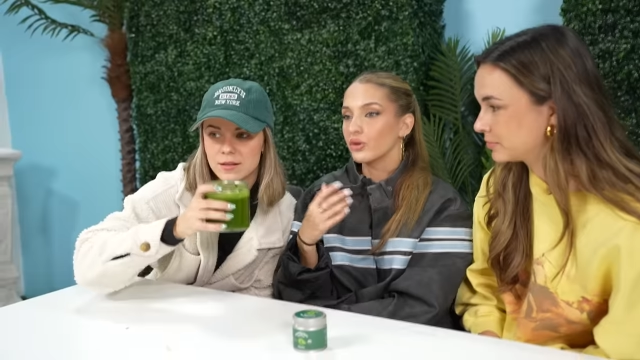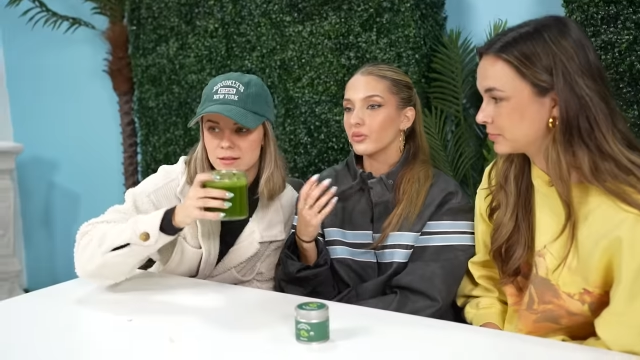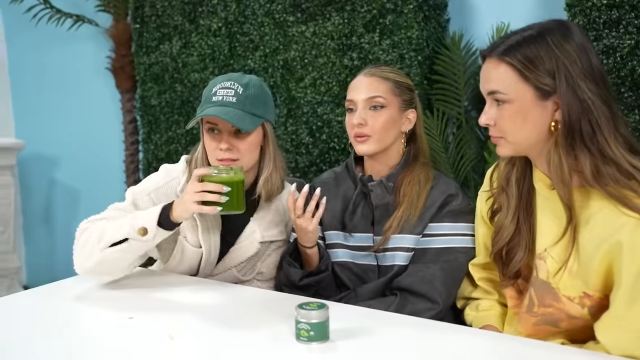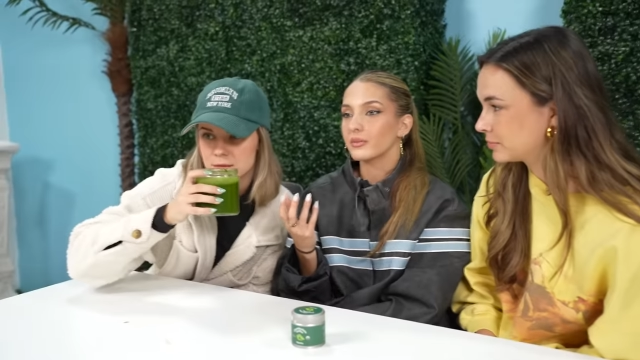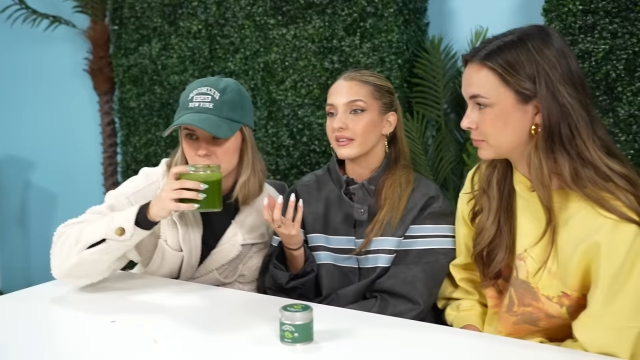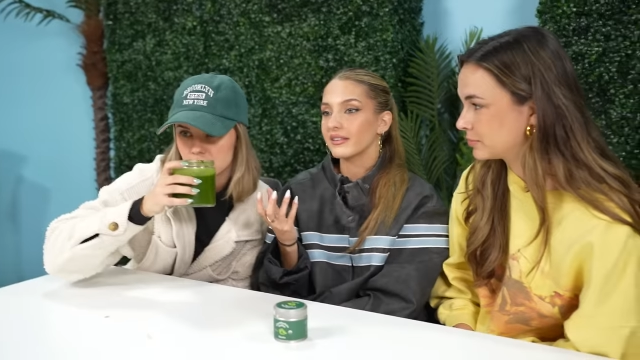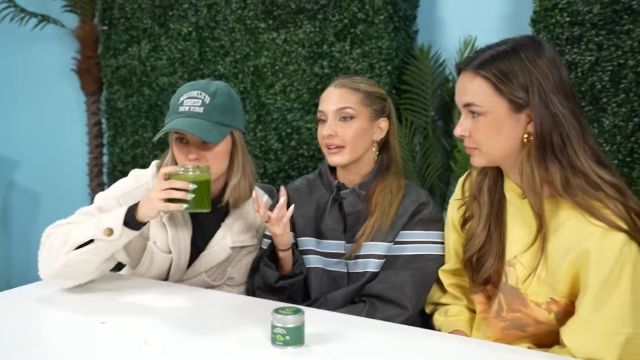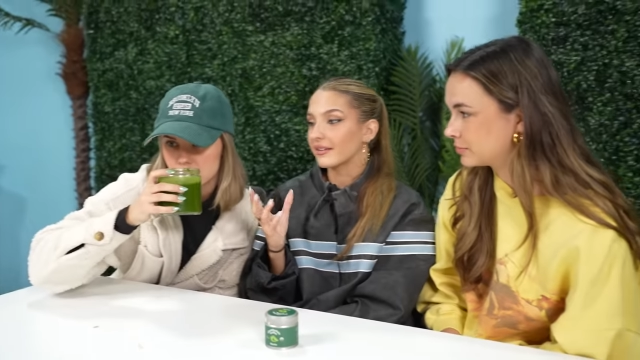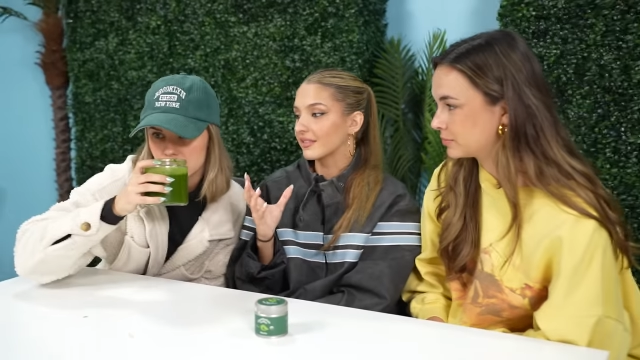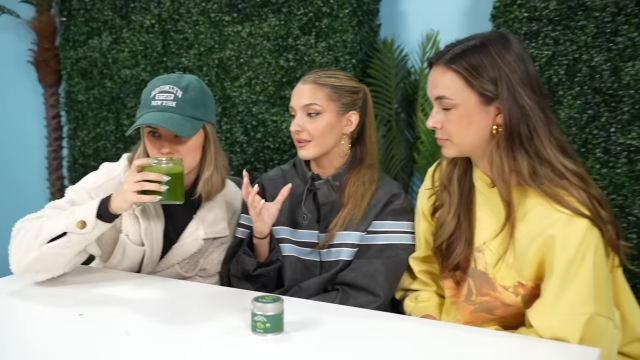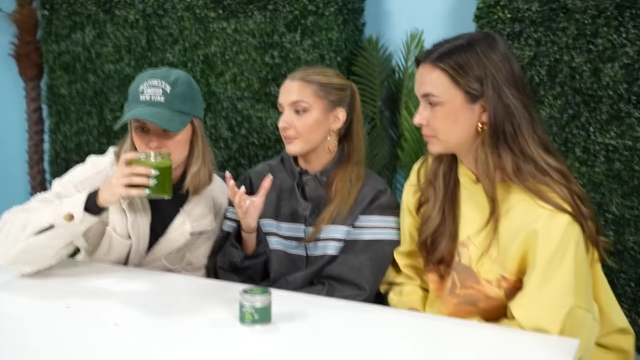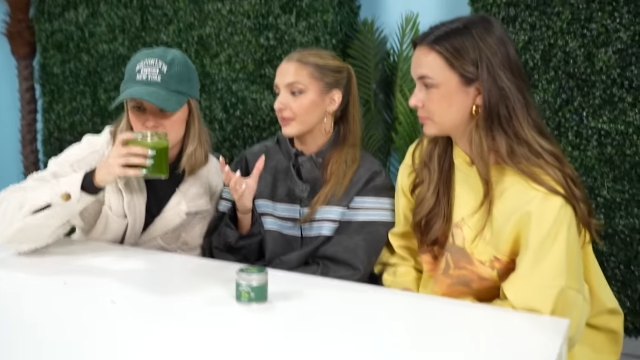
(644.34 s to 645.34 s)
Speaker 1: of that. Who would we say is
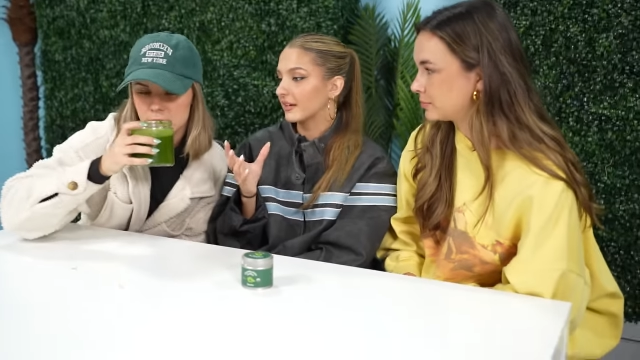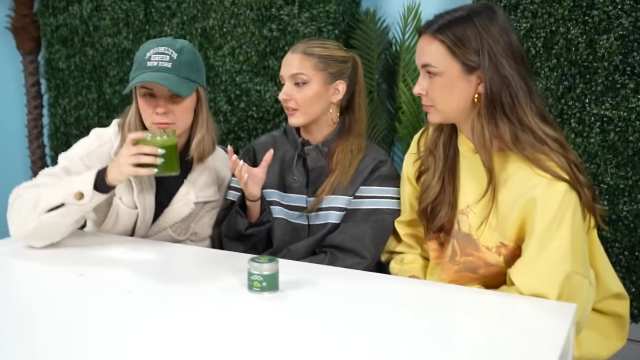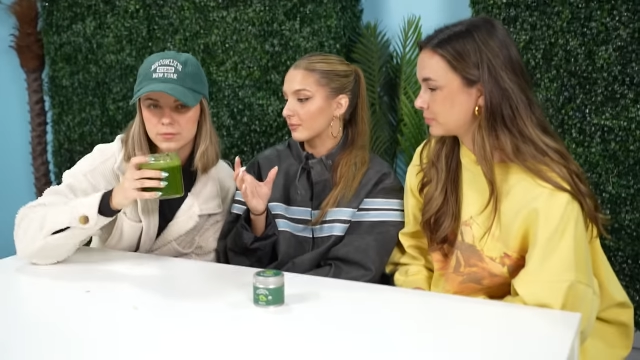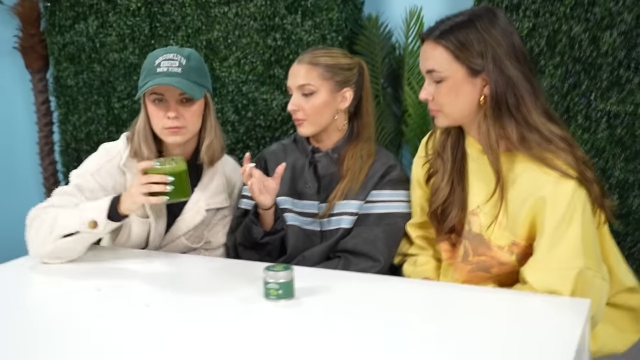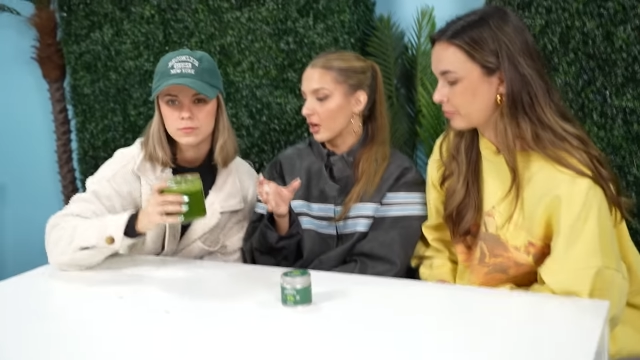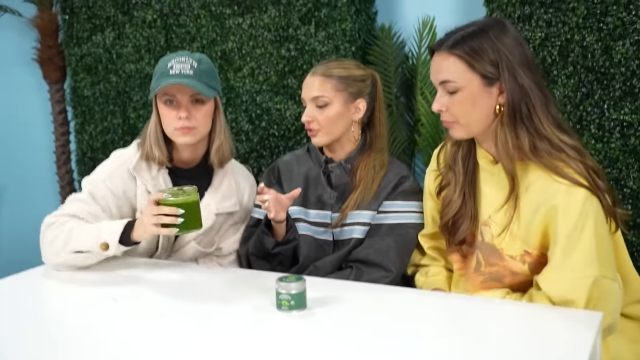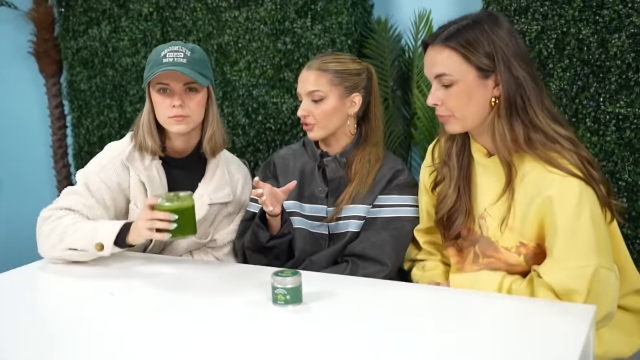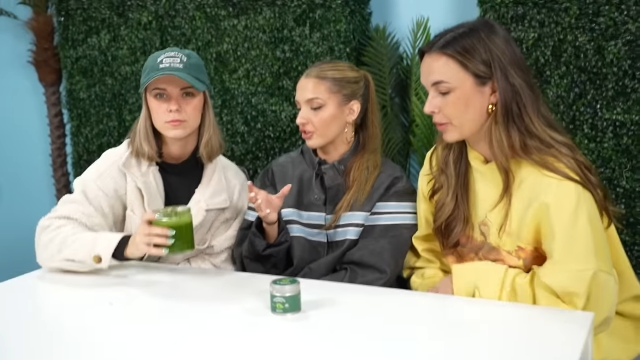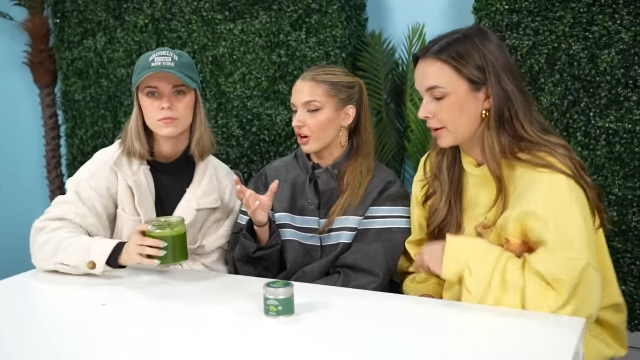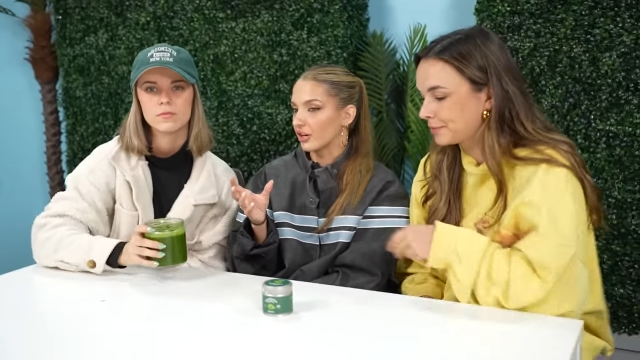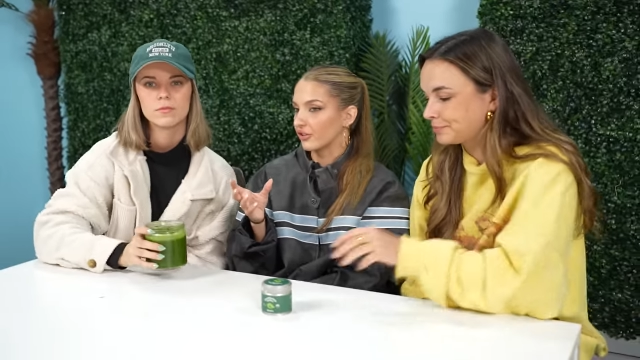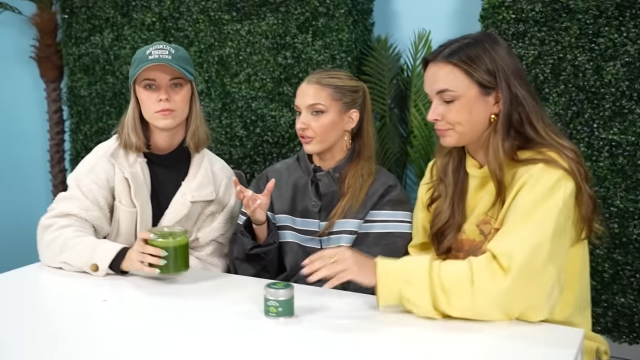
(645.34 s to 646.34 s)
the biggest matcha
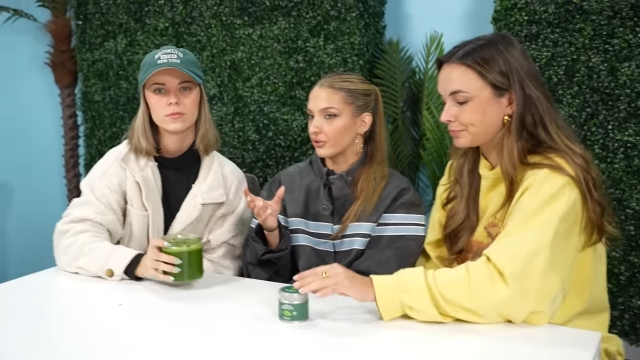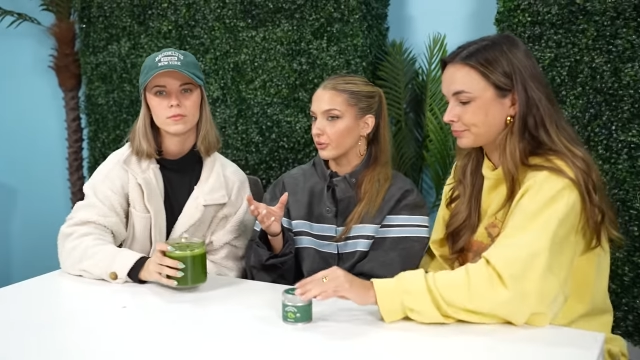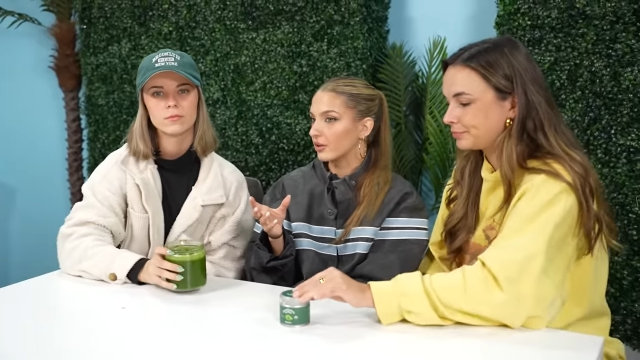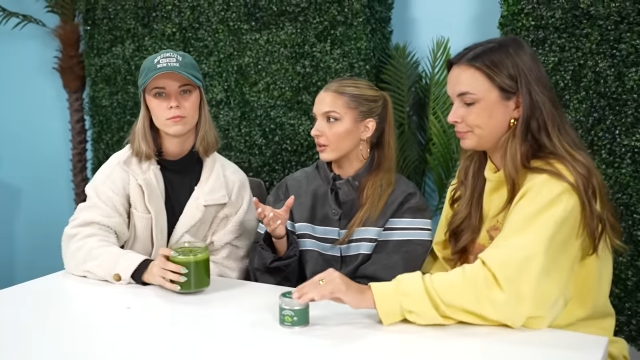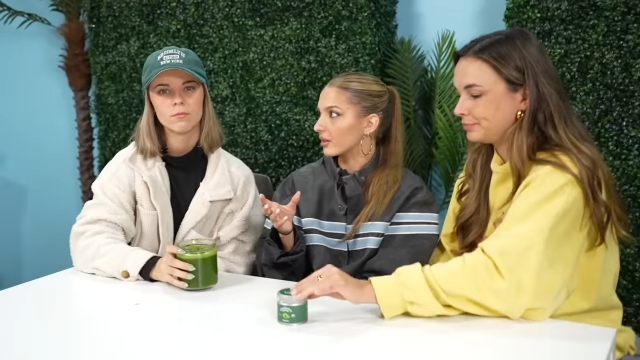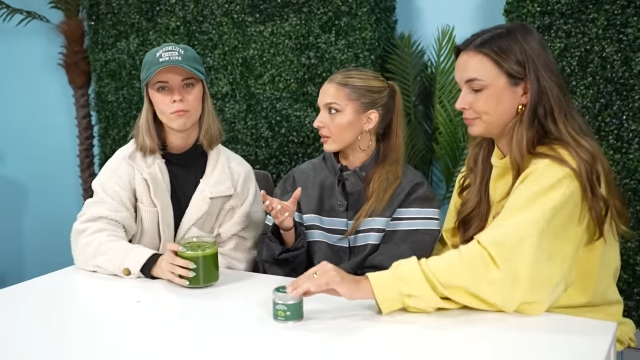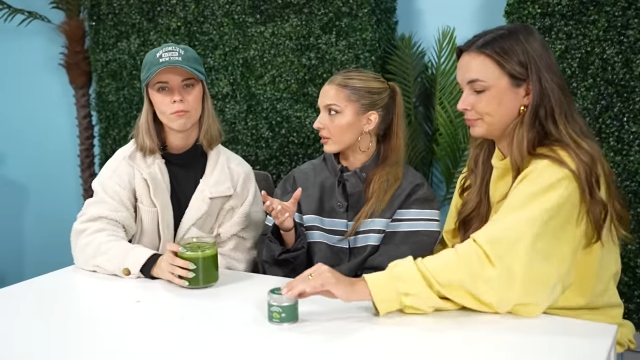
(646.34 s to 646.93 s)
connoisseur?